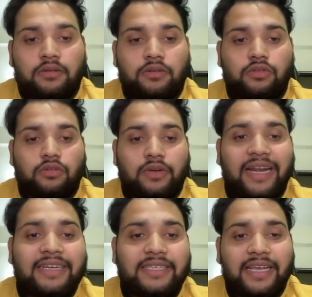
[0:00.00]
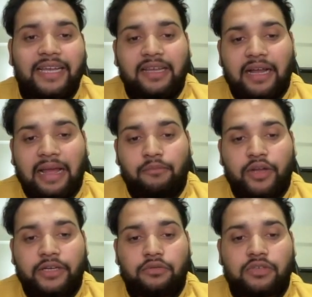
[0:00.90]
So let's say I am
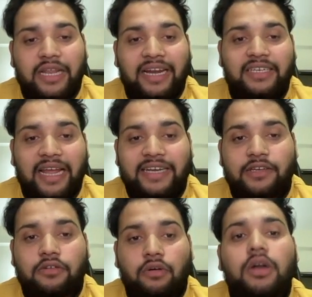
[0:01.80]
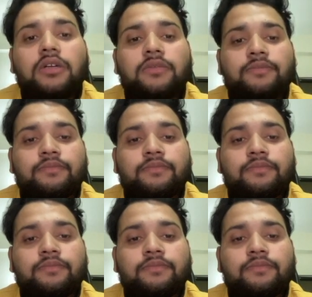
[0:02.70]
going to select any quote.